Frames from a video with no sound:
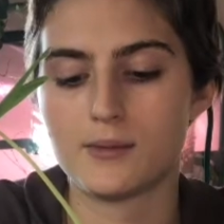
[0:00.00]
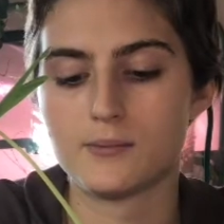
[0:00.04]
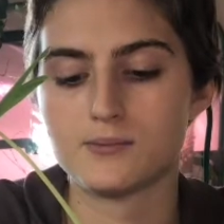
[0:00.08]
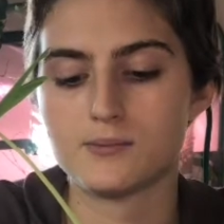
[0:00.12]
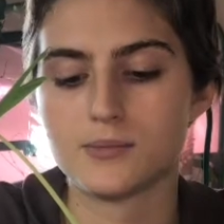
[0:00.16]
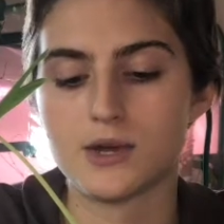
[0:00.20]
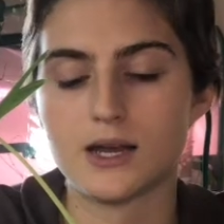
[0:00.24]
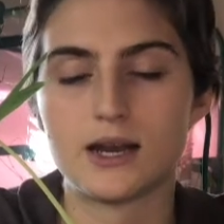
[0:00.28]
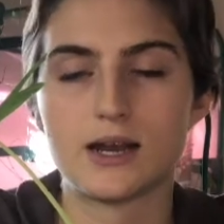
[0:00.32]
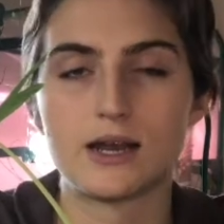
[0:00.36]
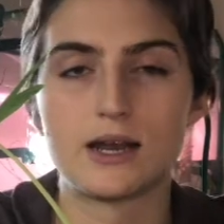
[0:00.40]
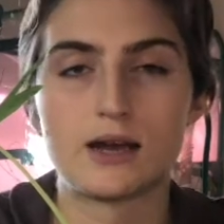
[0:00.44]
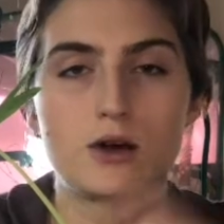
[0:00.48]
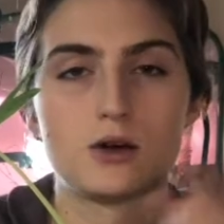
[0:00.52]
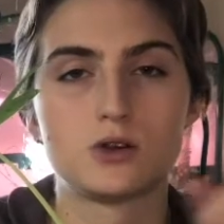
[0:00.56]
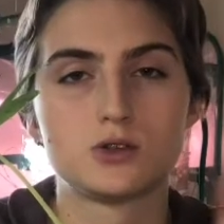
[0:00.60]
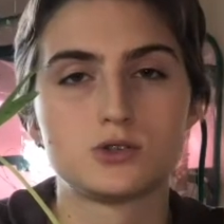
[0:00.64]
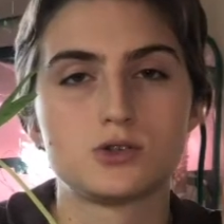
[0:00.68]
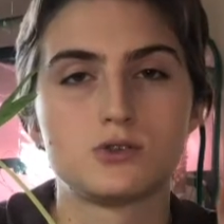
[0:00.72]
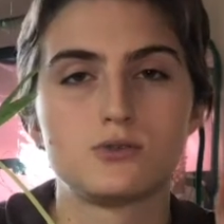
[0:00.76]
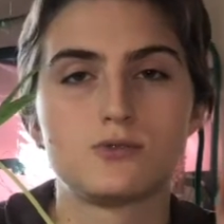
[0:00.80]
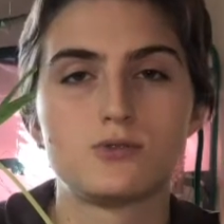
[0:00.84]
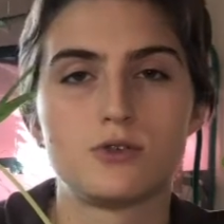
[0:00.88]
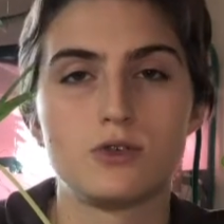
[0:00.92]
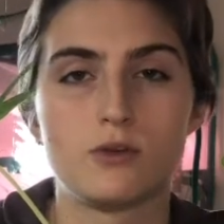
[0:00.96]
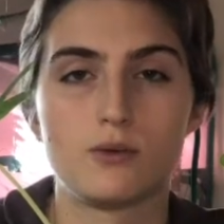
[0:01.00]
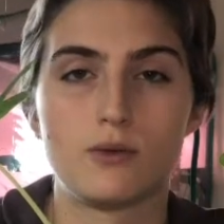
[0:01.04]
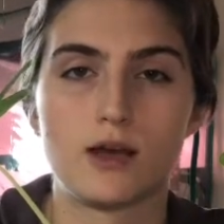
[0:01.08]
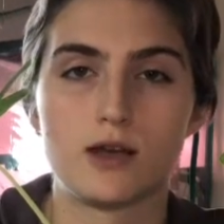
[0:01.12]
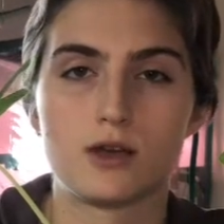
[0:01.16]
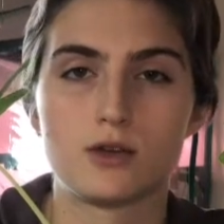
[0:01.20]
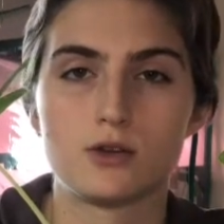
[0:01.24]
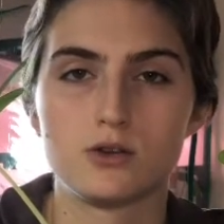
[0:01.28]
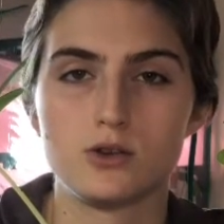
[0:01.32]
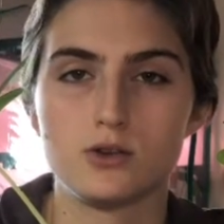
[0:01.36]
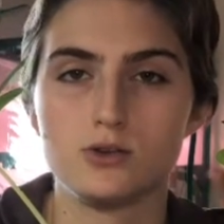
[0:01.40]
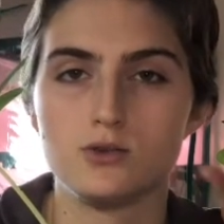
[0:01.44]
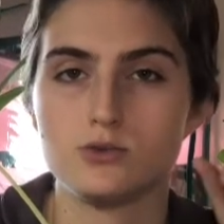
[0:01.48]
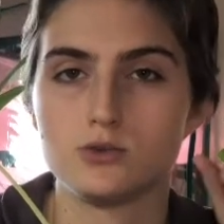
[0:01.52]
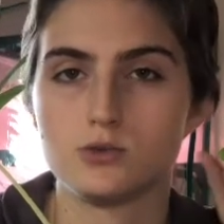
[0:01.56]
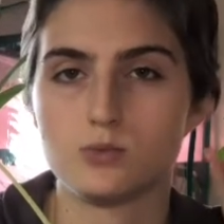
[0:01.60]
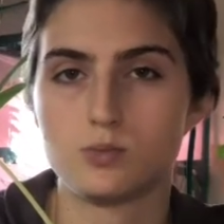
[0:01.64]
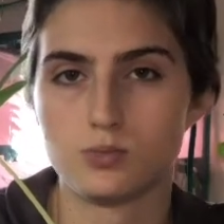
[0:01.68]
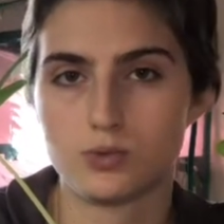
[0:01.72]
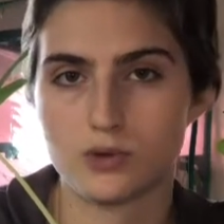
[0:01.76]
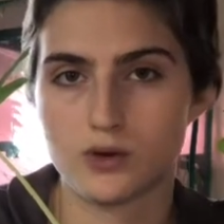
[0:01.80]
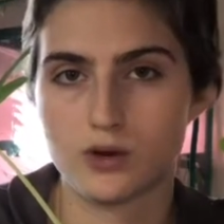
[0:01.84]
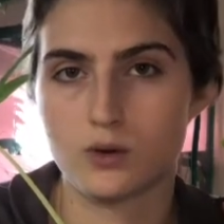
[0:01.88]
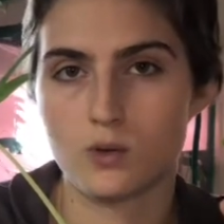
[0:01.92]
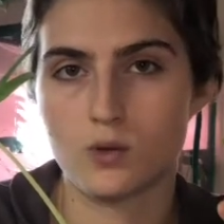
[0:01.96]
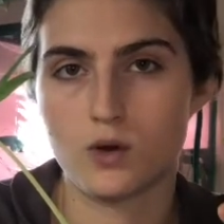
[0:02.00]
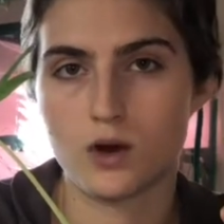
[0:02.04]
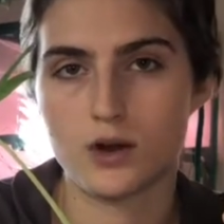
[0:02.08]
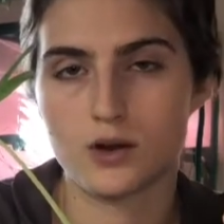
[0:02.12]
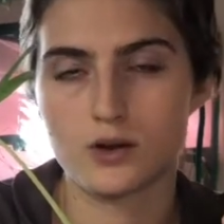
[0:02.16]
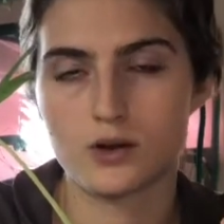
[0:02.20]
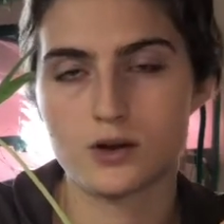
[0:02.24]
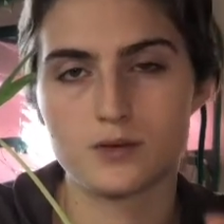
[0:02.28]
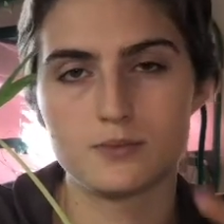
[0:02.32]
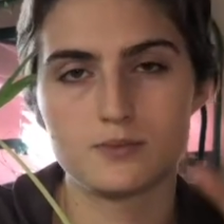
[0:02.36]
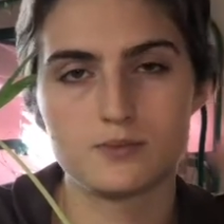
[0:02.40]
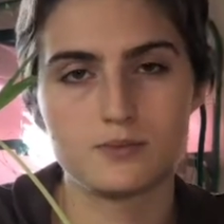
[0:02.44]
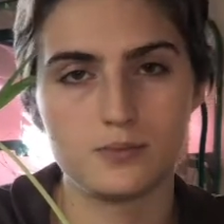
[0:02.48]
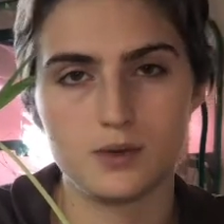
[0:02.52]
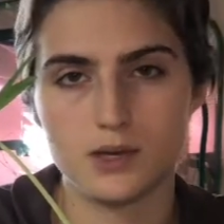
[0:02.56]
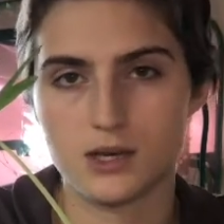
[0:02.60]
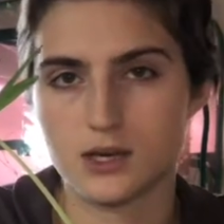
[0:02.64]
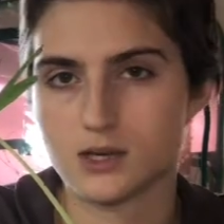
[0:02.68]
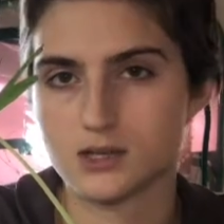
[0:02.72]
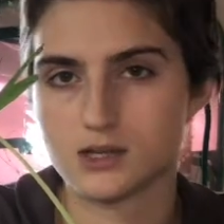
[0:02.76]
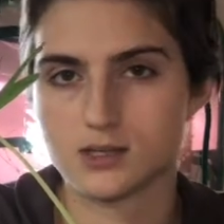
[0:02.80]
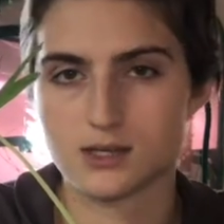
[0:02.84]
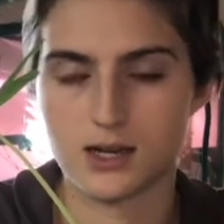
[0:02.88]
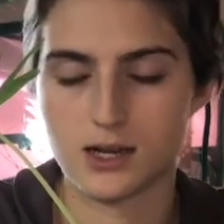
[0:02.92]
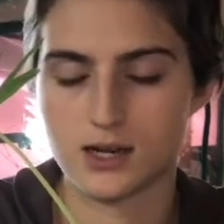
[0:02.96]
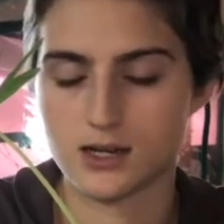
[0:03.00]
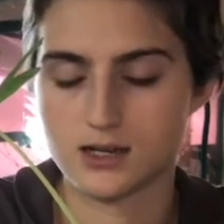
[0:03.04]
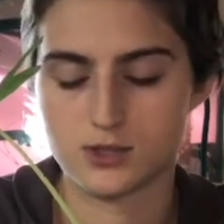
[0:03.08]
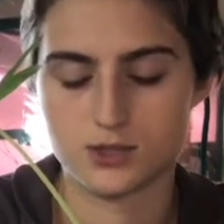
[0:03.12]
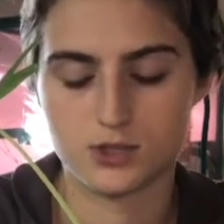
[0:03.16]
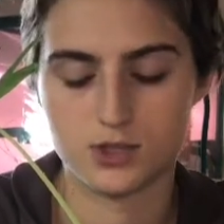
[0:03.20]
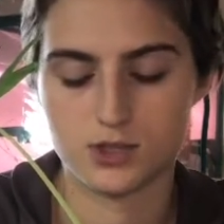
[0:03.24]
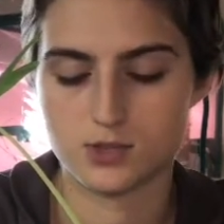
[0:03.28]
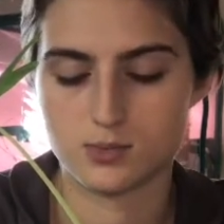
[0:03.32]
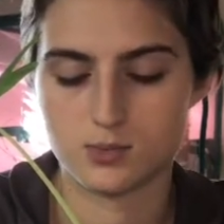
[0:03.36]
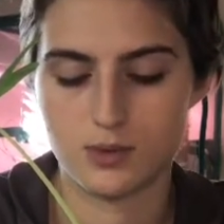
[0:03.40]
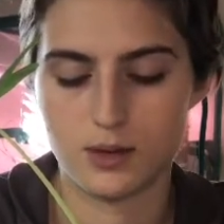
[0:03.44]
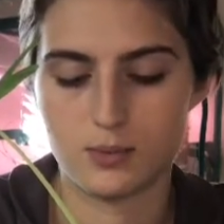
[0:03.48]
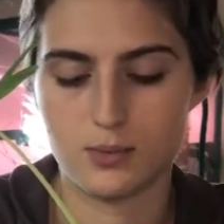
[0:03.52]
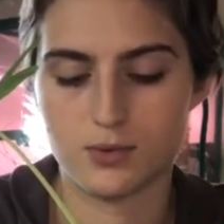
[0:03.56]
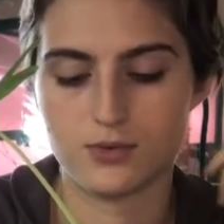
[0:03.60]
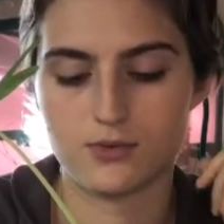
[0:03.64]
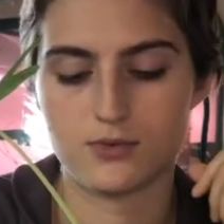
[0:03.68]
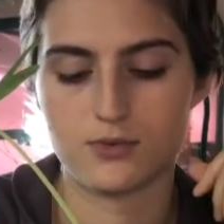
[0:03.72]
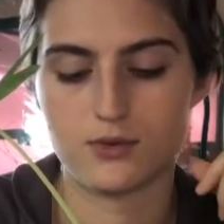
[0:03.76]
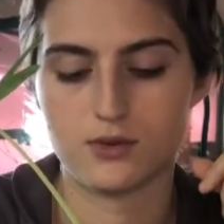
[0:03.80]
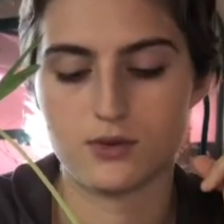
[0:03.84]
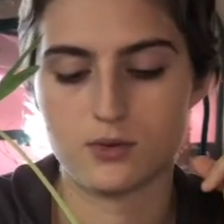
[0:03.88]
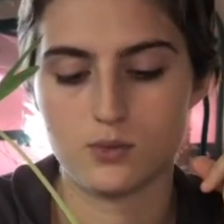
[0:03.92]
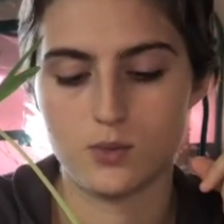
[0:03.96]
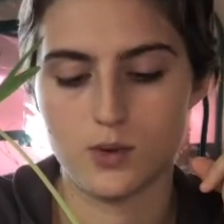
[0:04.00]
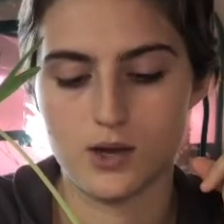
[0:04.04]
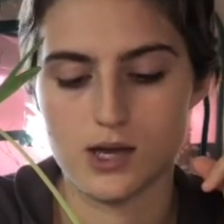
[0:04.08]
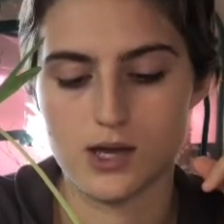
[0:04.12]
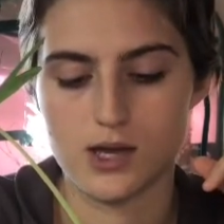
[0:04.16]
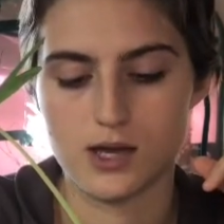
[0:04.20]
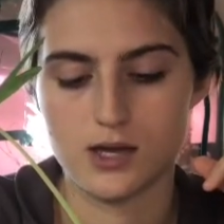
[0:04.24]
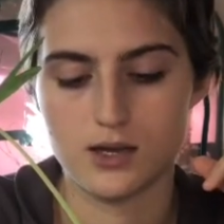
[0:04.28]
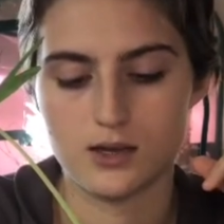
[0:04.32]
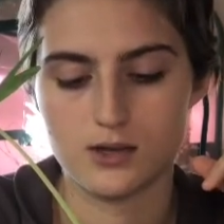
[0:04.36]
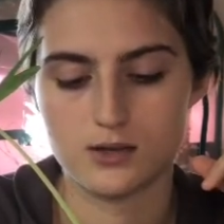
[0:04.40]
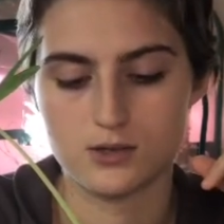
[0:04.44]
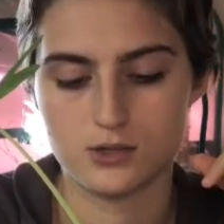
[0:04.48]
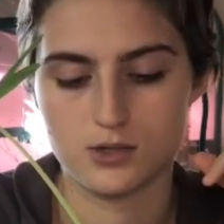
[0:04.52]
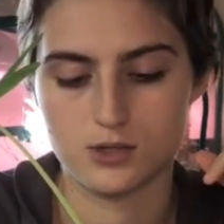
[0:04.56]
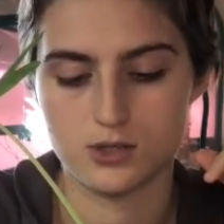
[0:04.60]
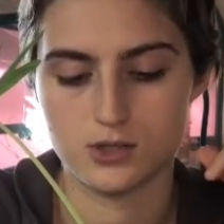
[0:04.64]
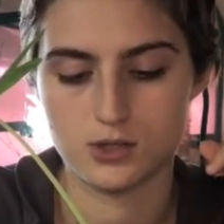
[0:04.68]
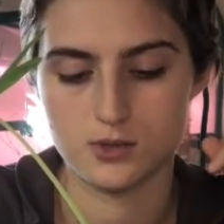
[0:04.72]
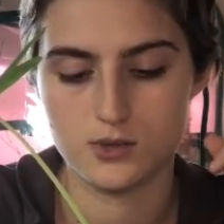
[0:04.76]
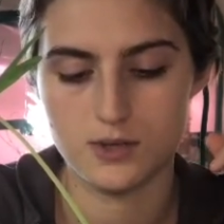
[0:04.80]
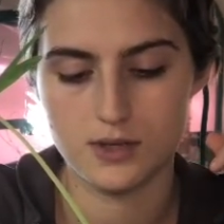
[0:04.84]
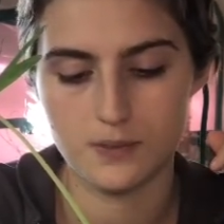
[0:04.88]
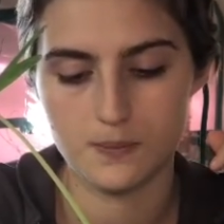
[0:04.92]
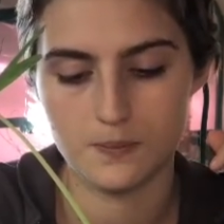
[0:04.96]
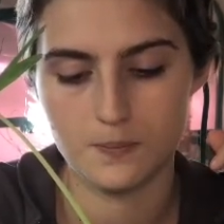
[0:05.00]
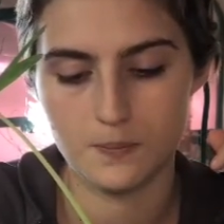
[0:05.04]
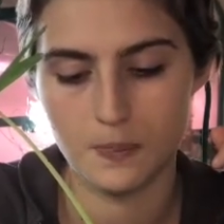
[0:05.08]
And I also, for the record, use Brita water because that is just my preferred way to do it.